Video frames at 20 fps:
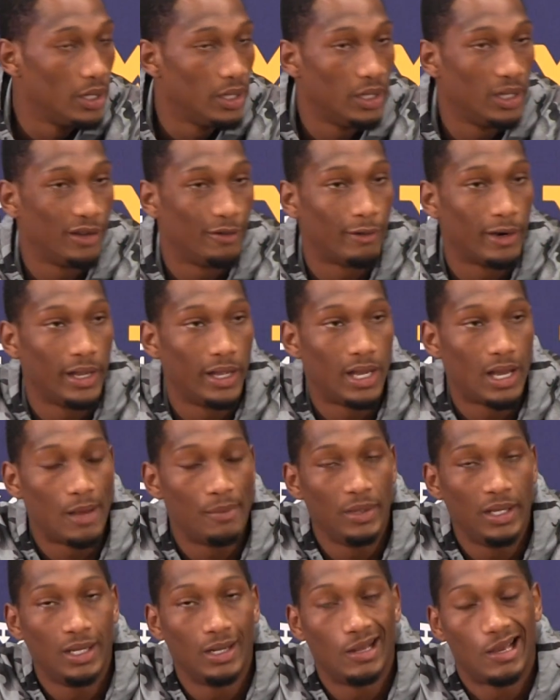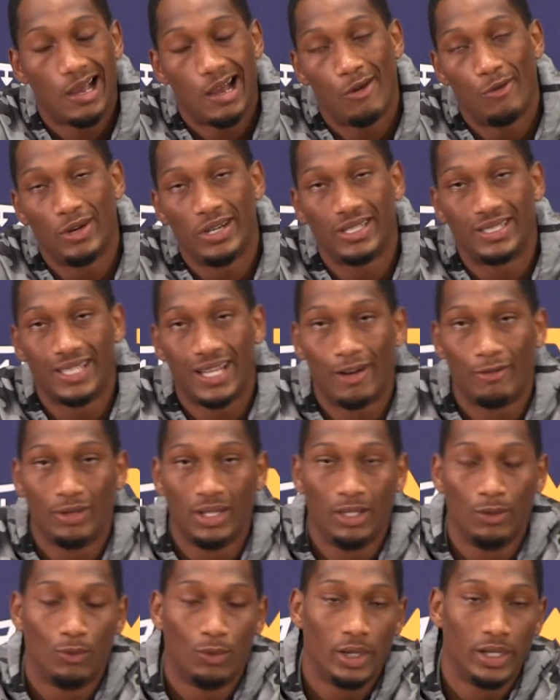Right. I mean, I want to say I
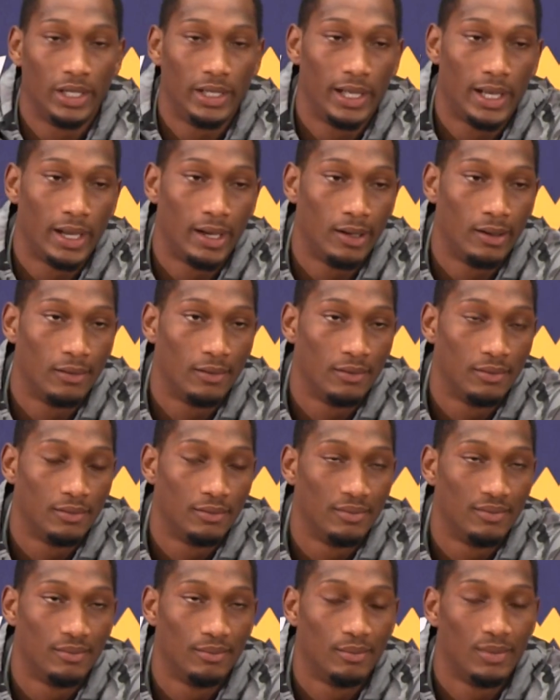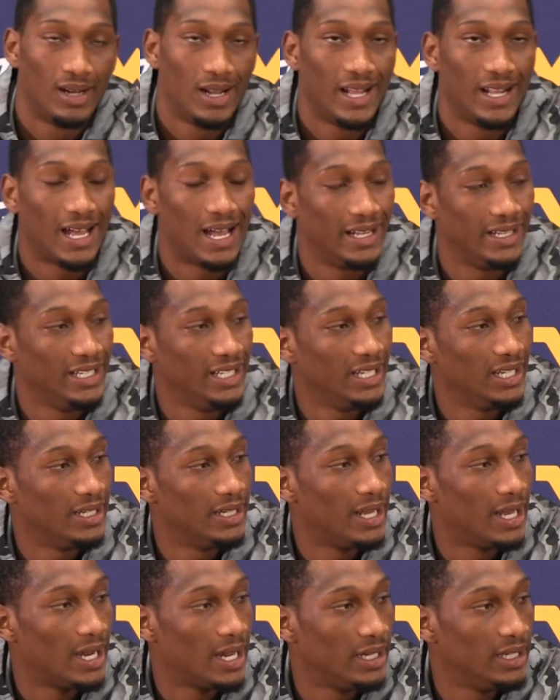really wanted that, but I needed
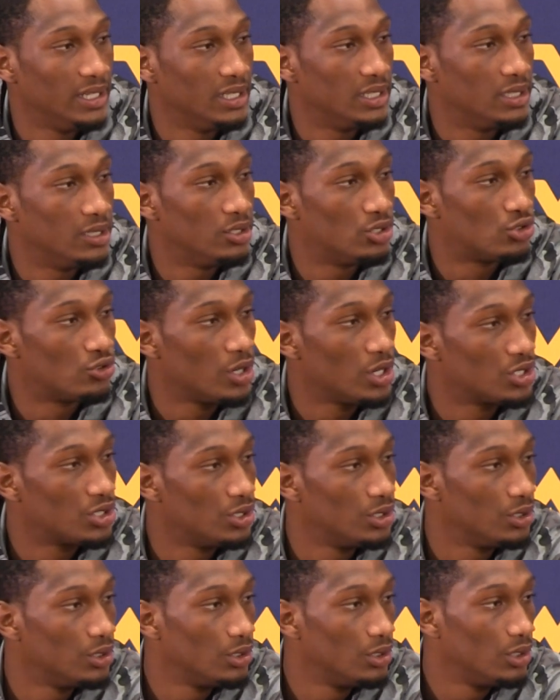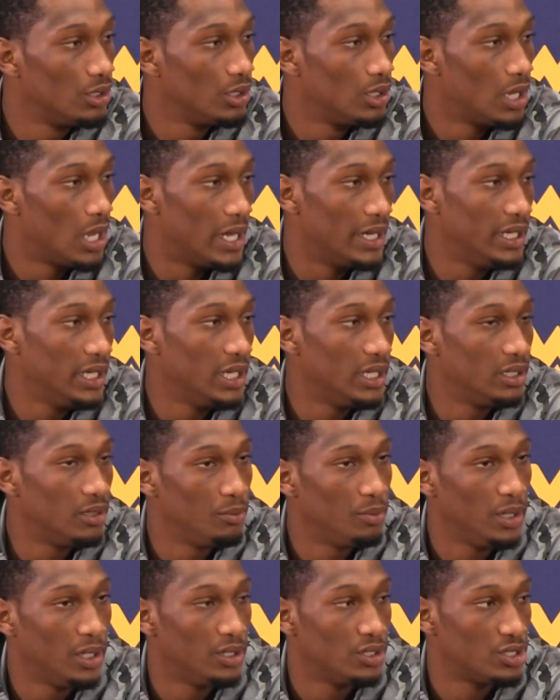that. I needed the structure. I needed to
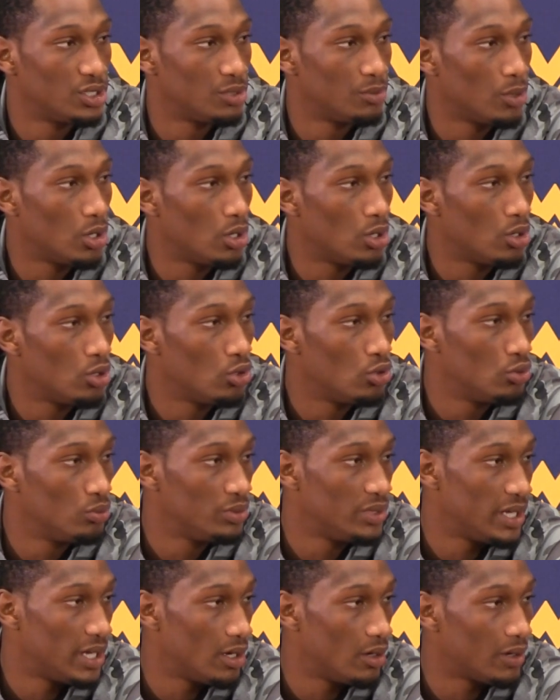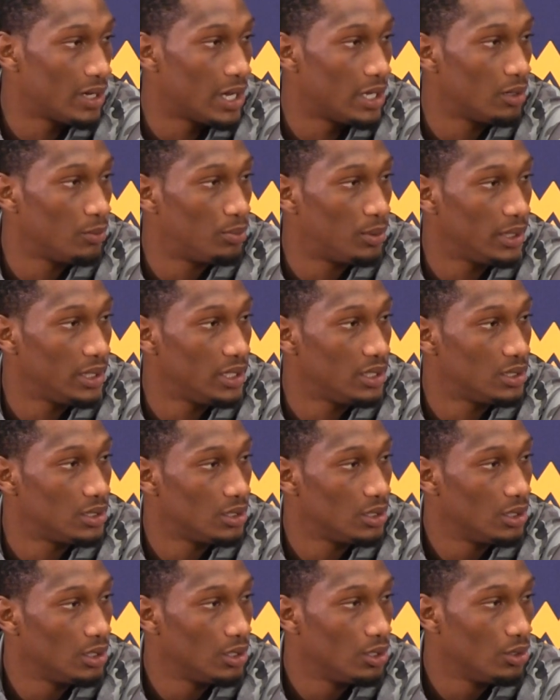be in a small hometown kind of place,
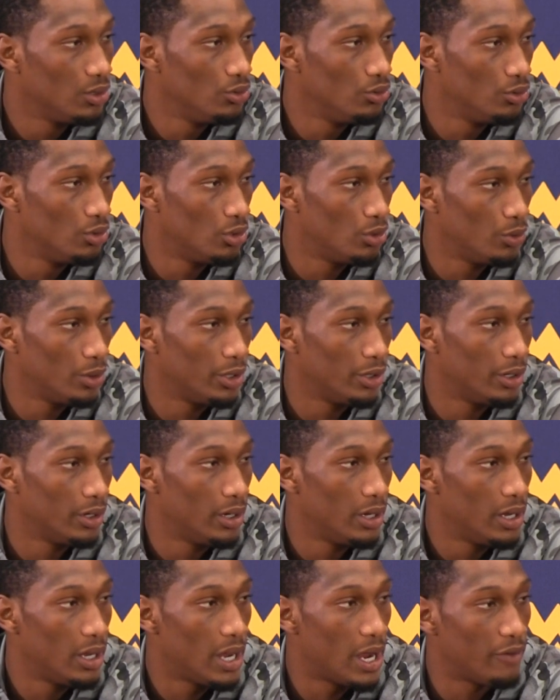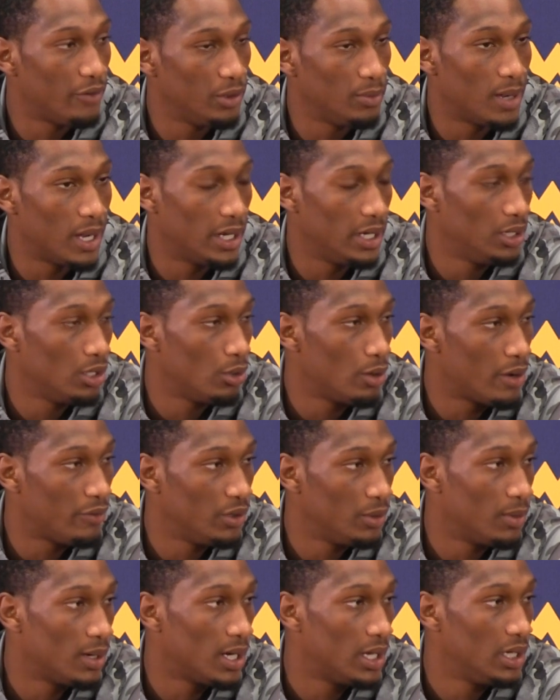you know, where everybody know
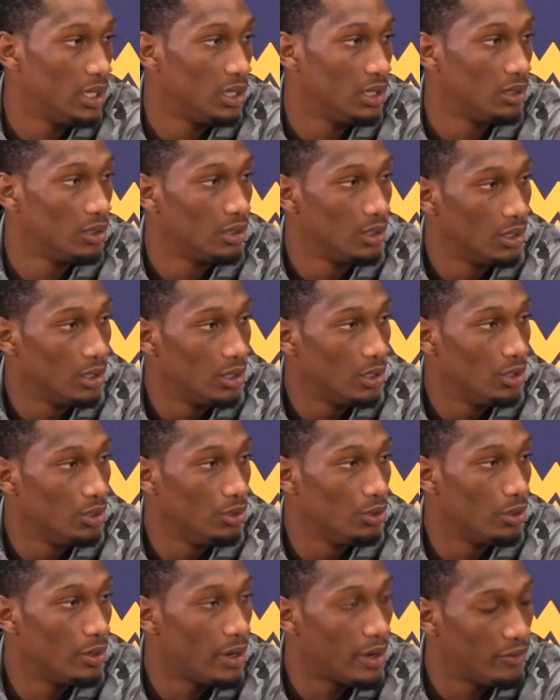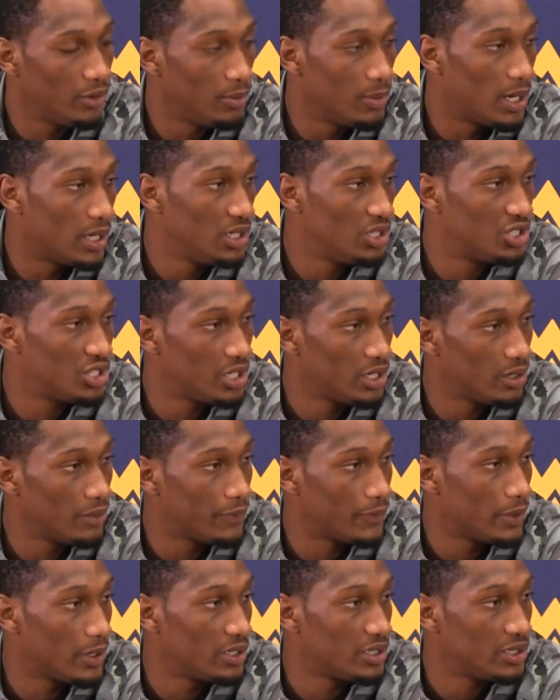everybody and, you know, everybody's cheering
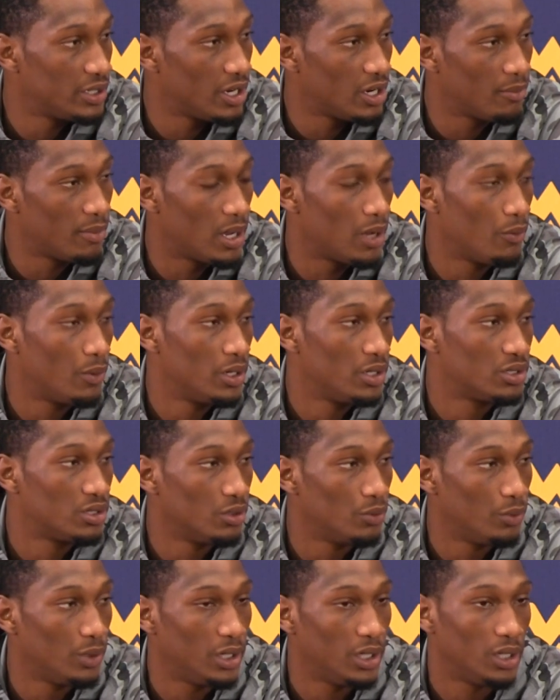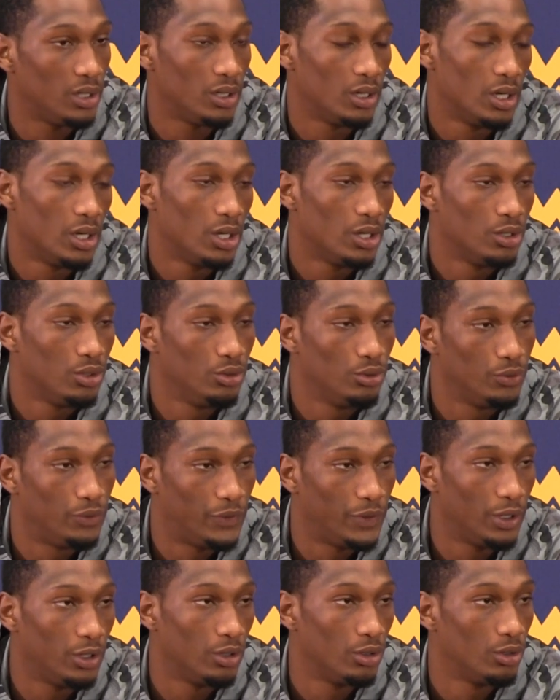for us and everybody wants us to win. And you
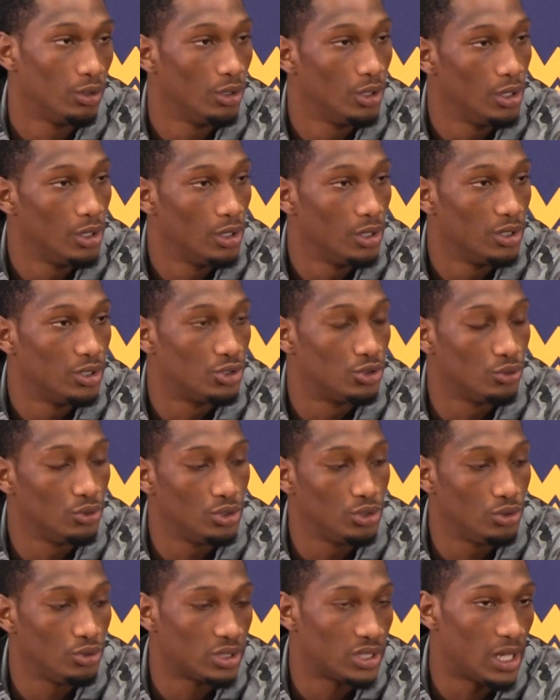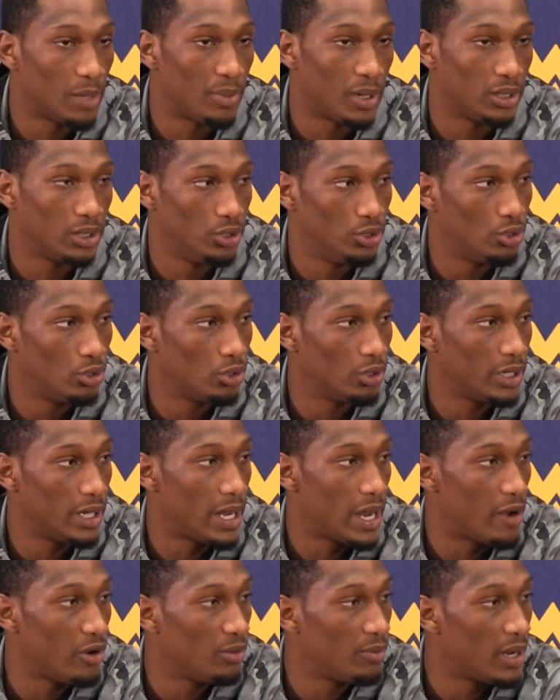feel as soon as you step out the door
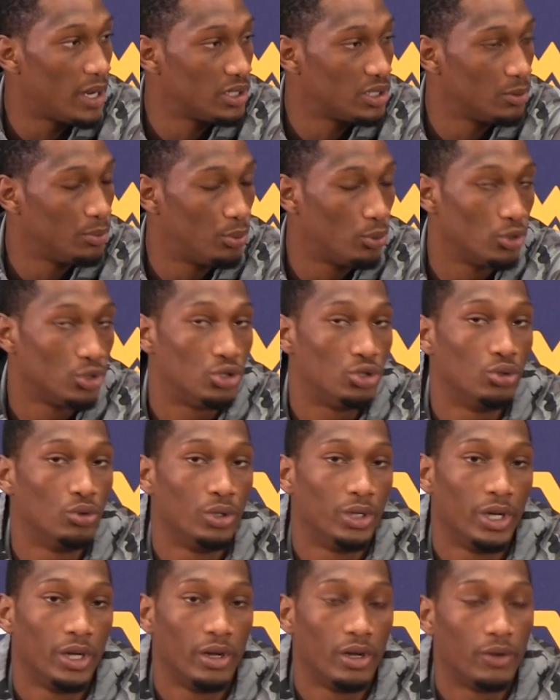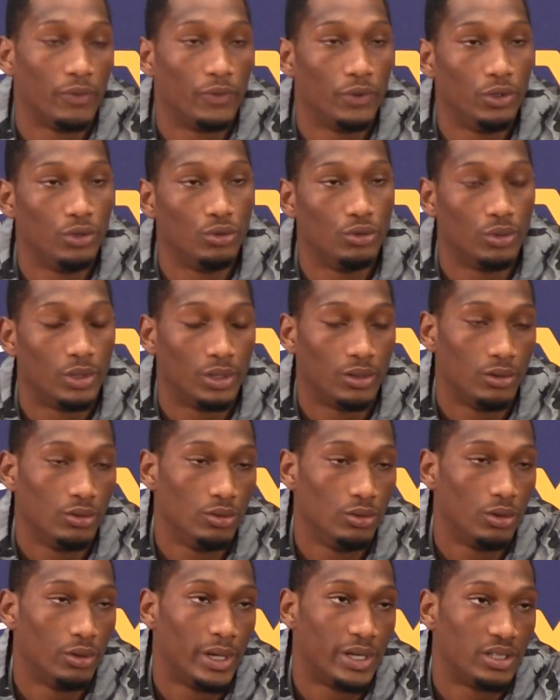that everybody supports you and they're here for you. And,
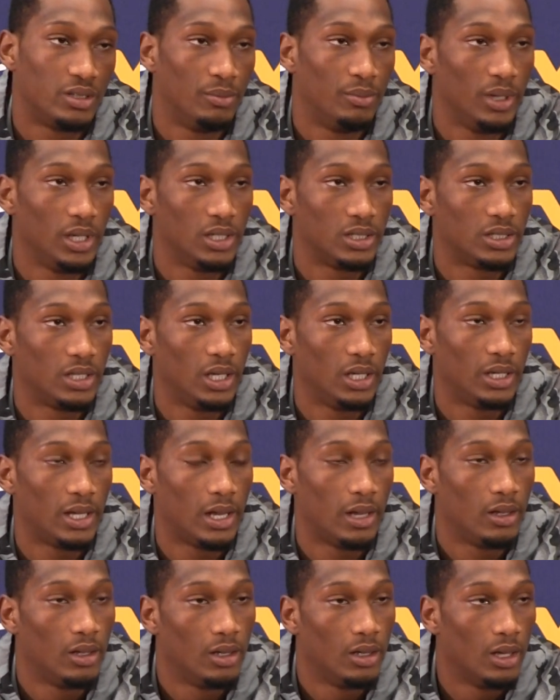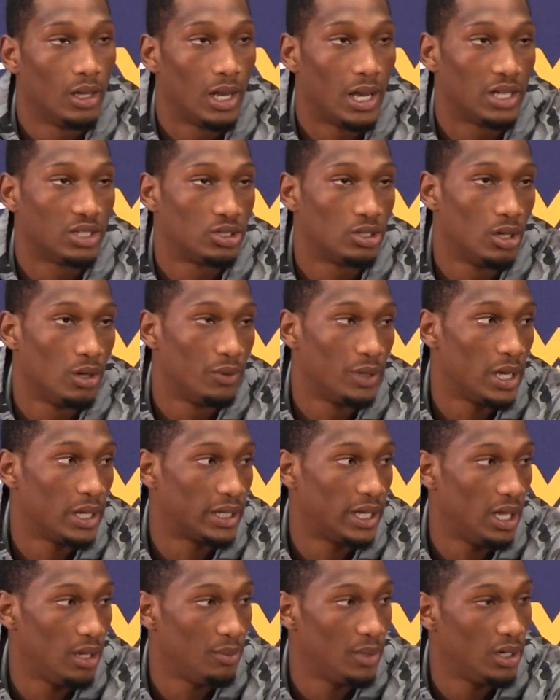you know, that's the biggest thing that I saw when I
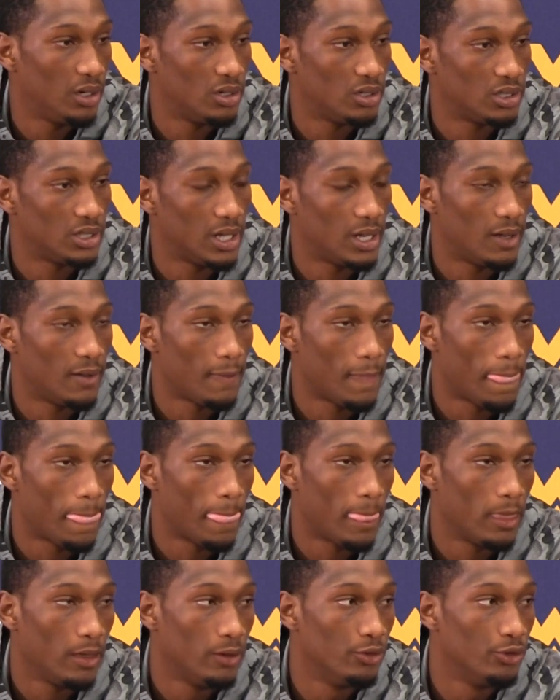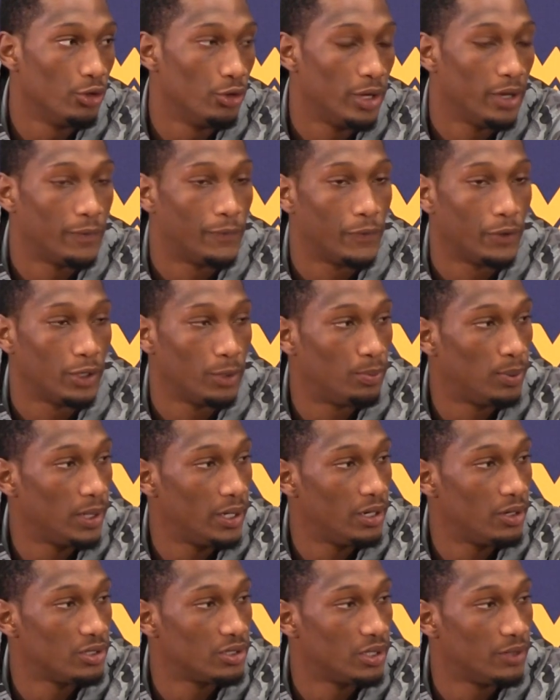came here is that, you know, they're for the
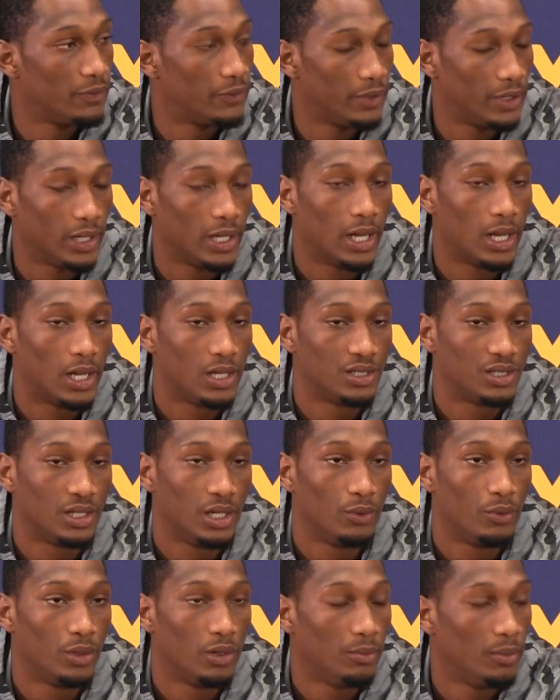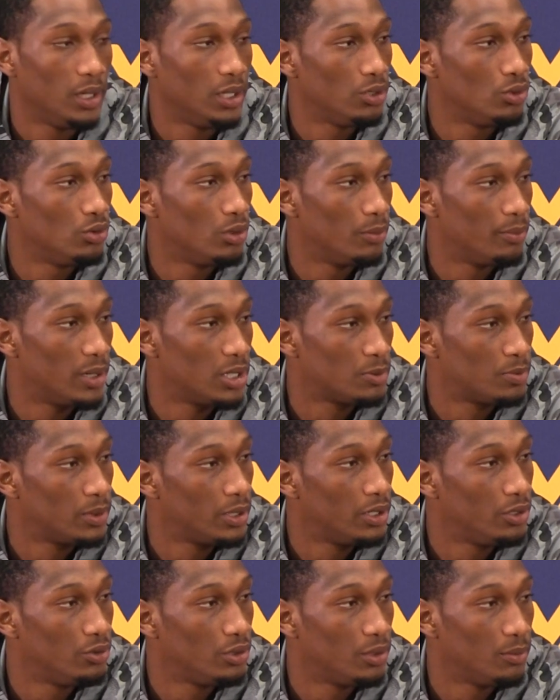players, they're for the guys, and they want to make you the best
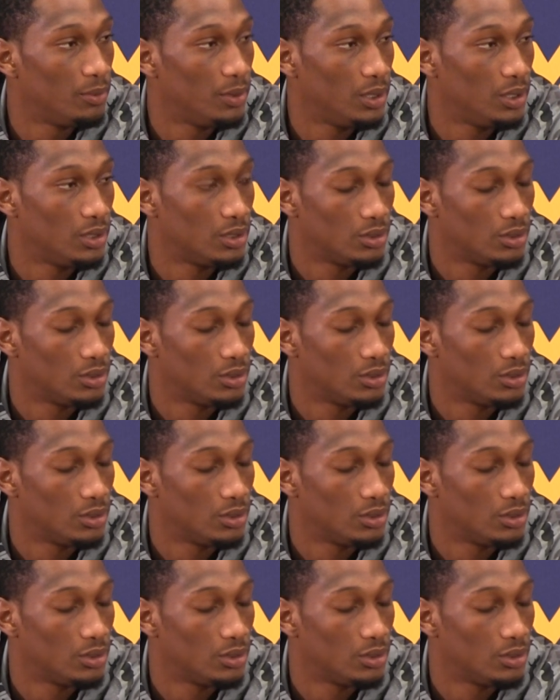player you can be.